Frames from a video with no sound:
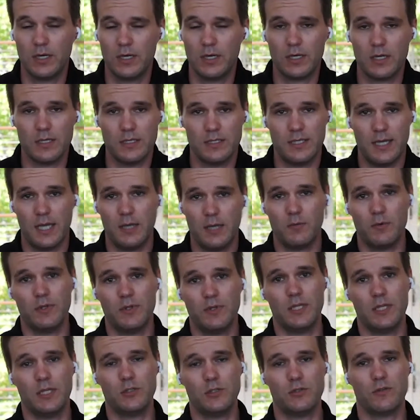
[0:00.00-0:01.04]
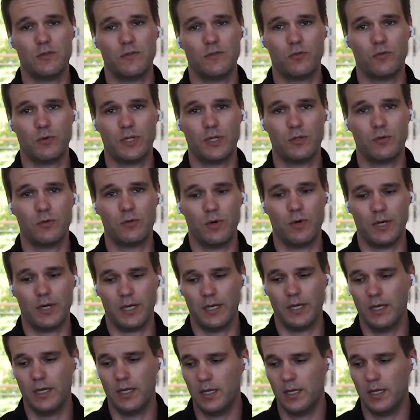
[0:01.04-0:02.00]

contend with the issues of 2020